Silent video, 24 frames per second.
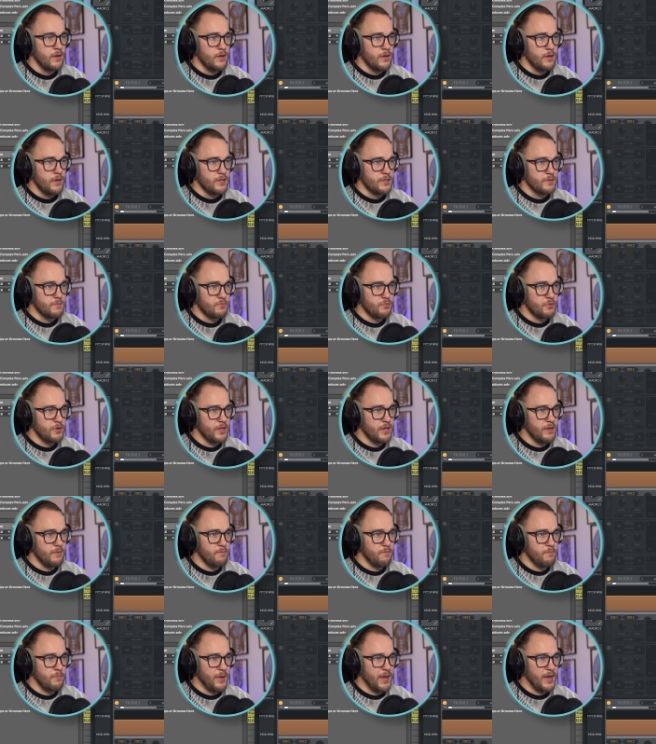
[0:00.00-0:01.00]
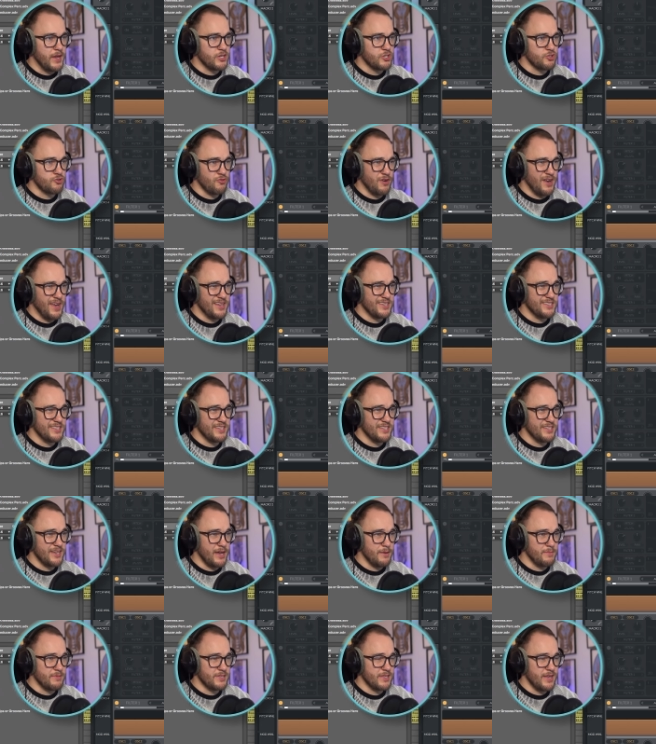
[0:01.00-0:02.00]
it's a pretty big trancey
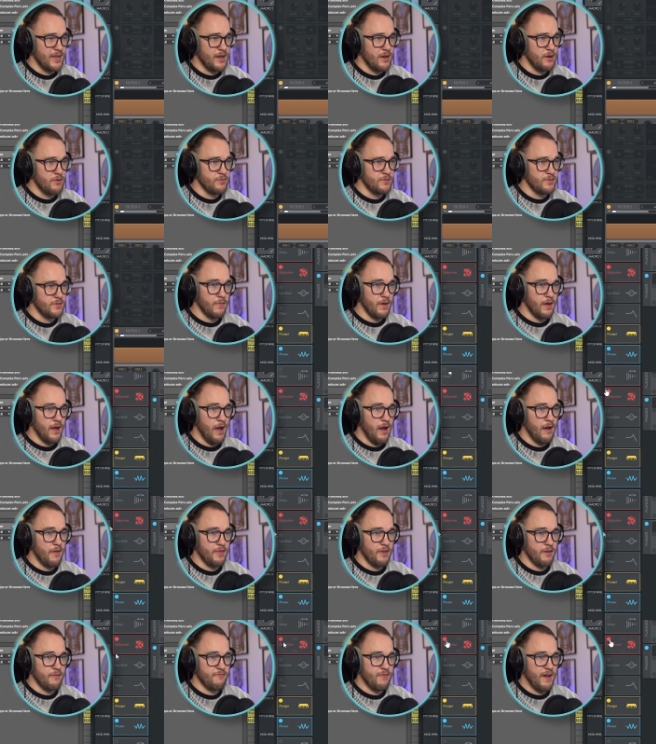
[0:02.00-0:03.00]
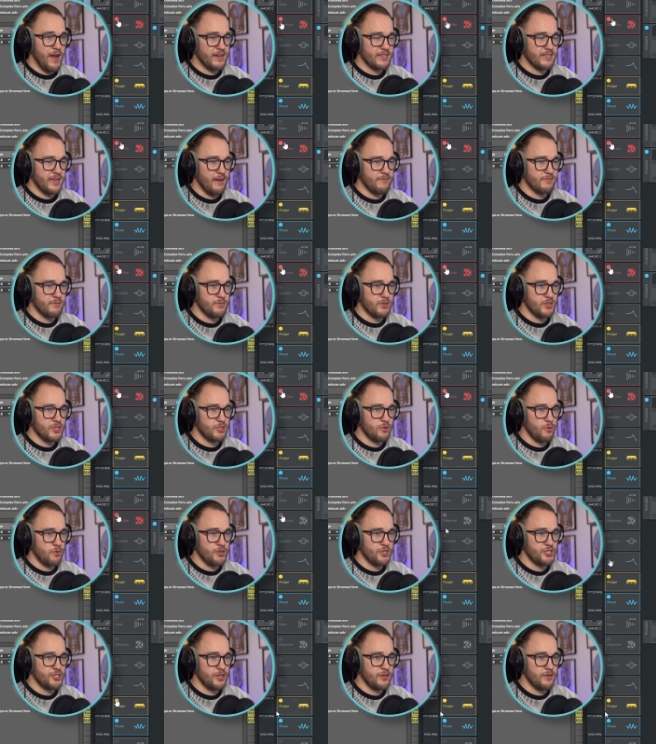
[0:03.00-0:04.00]
type sound. The effects, I have some
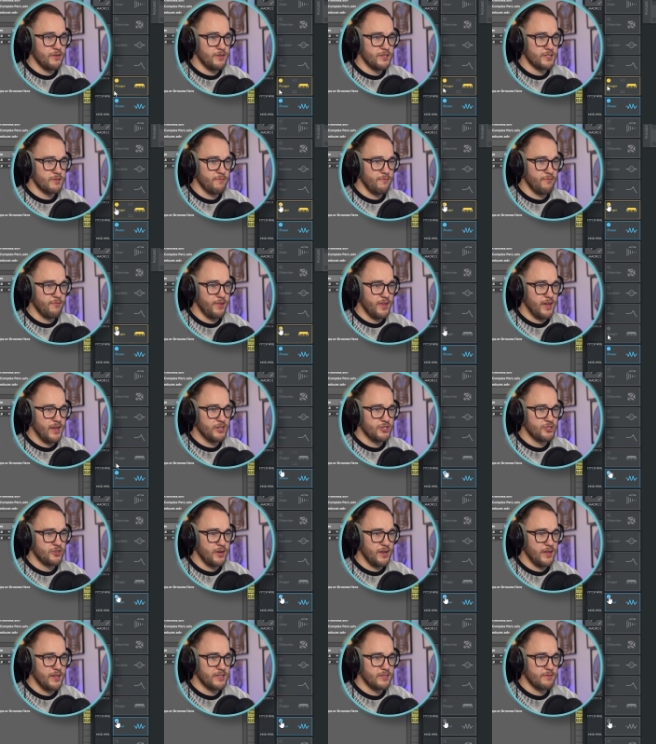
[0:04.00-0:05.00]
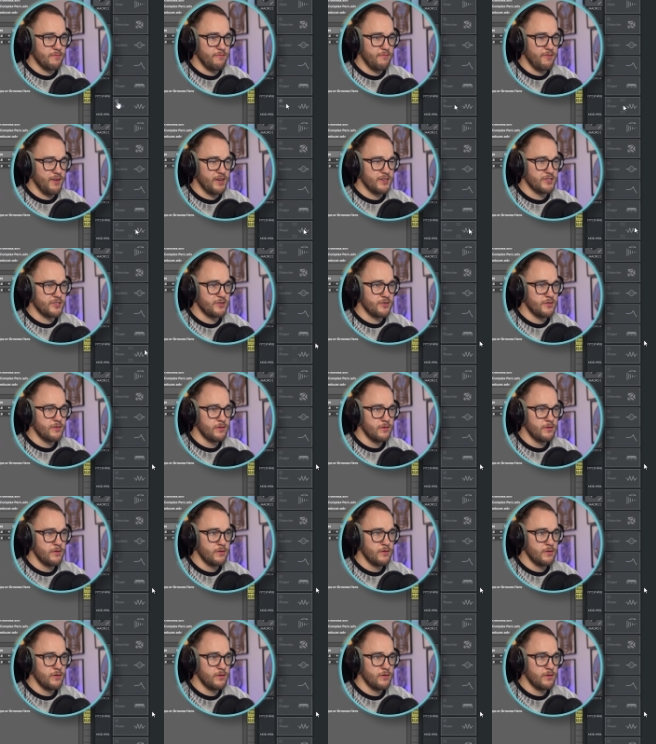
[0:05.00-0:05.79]
distortion, some flanger, and some phaser.